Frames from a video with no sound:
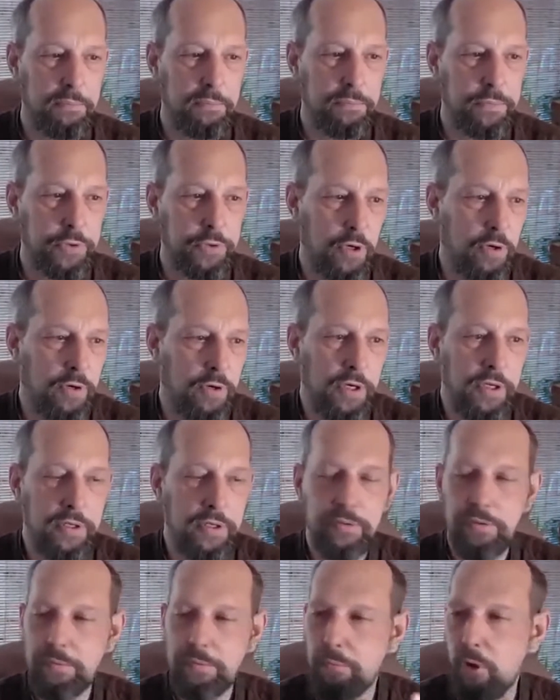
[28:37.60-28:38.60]
So a
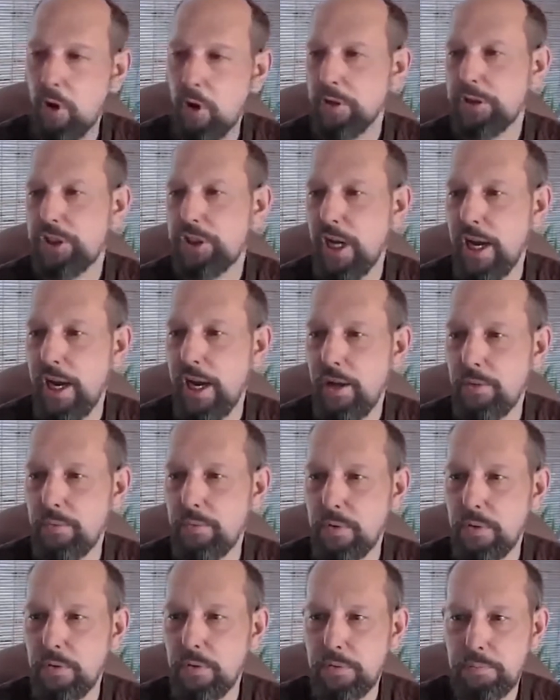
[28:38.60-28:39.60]
small child
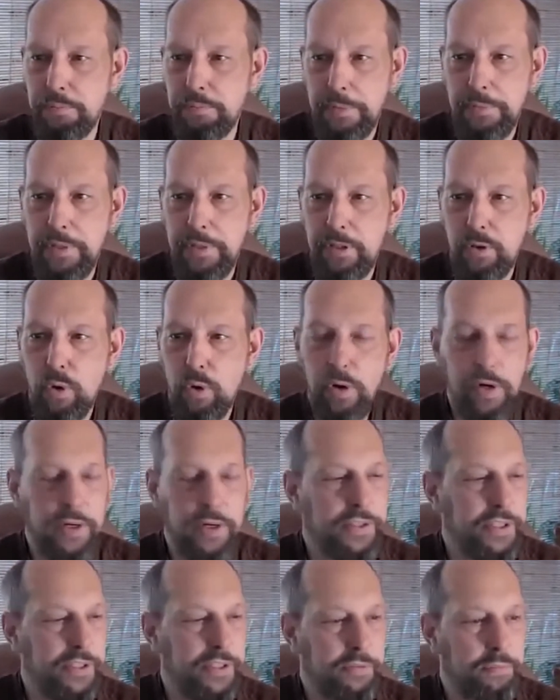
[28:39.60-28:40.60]
will maybe a quarter
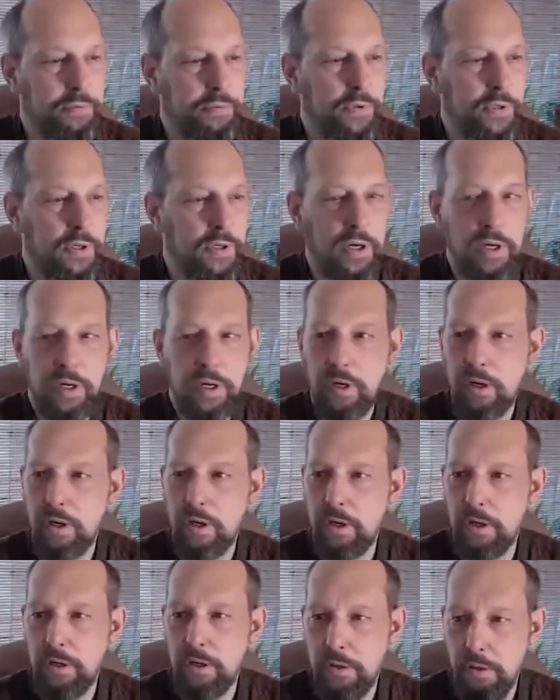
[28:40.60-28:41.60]
teaspoon,
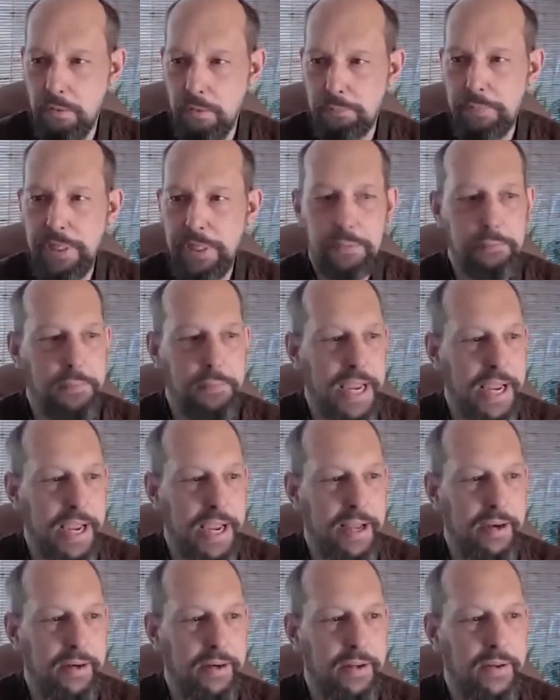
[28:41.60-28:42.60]
a big
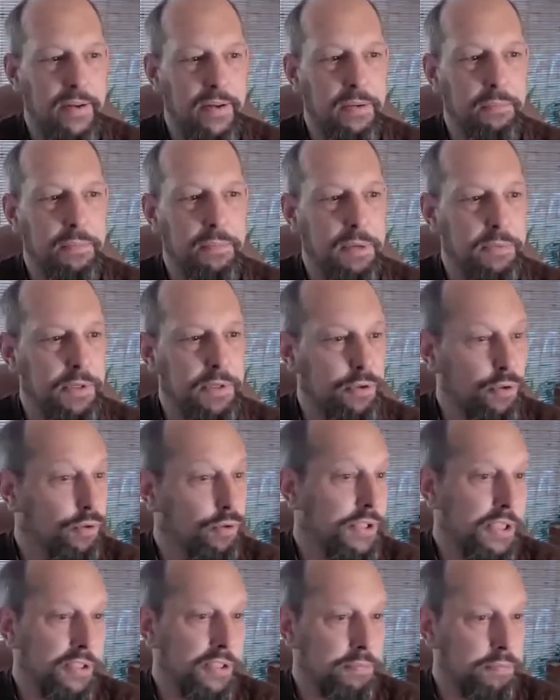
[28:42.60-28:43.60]
man, 2
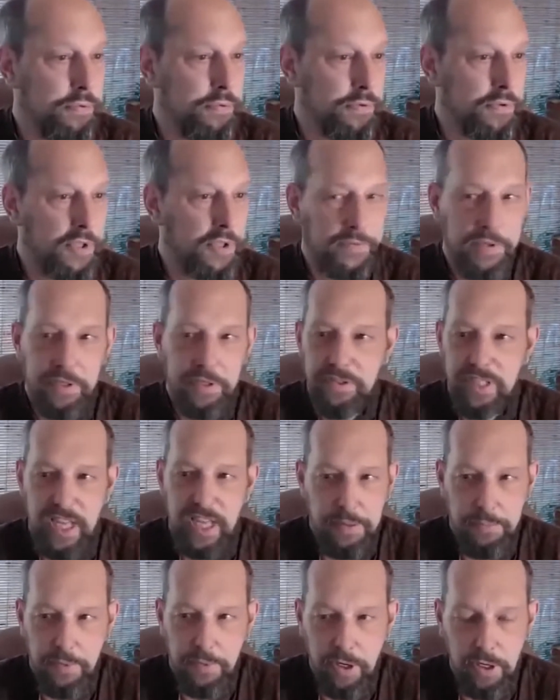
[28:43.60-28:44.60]
teaspoons of the
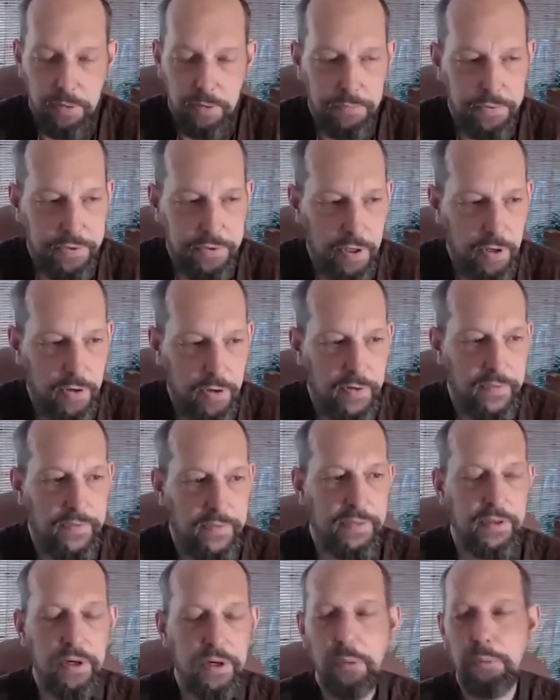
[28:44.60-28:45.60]
same herb. So
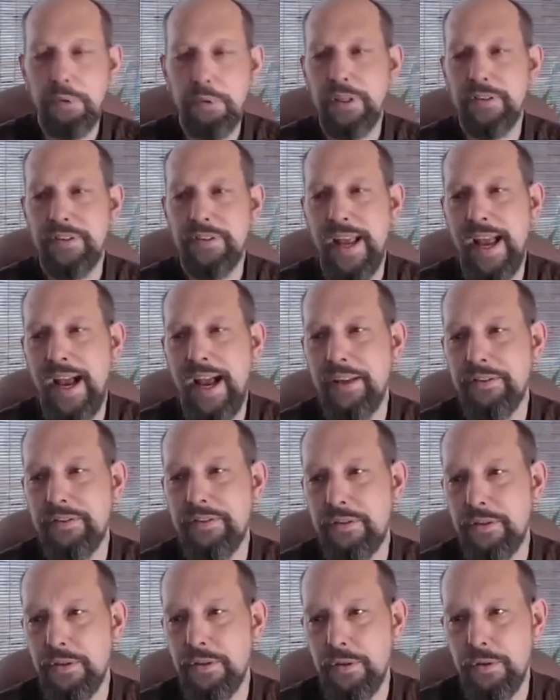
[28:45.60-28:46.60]
herbalist has
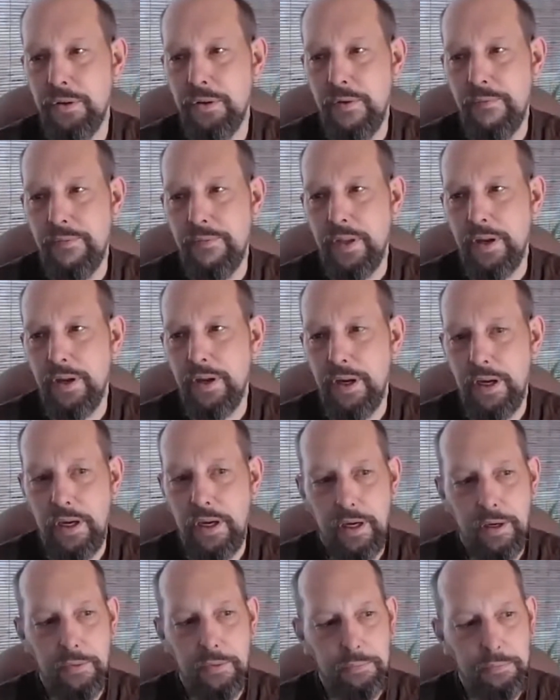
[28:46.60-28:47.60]
to
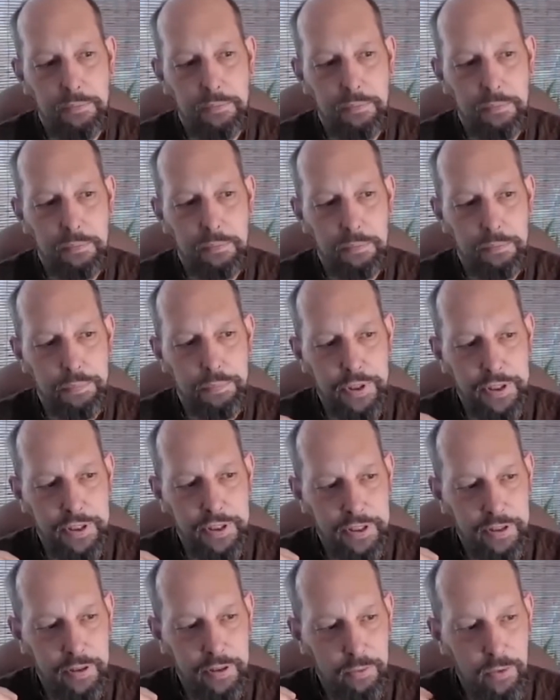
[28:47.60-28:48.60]
put it
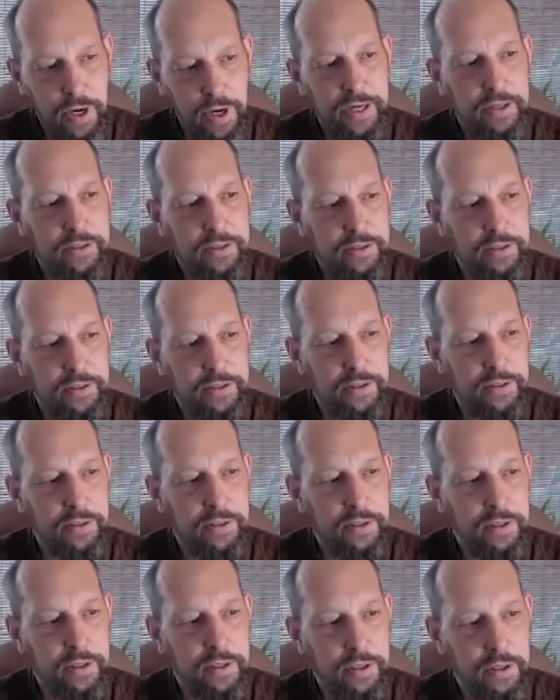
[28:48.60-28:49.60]
in the right
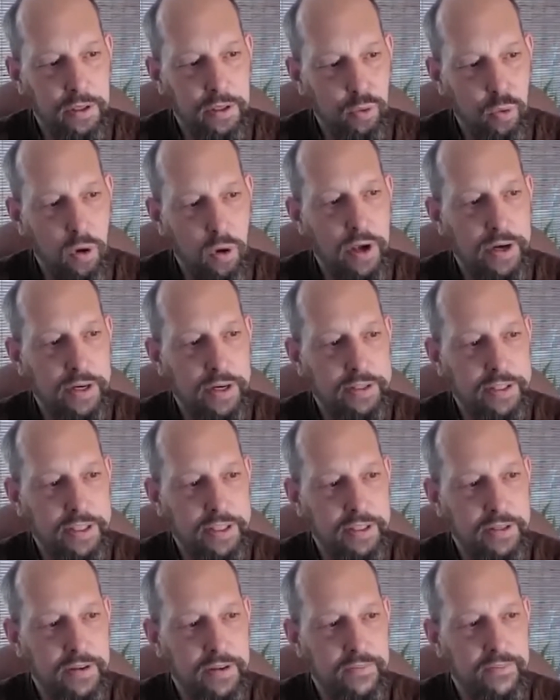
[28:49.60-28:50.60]
quantity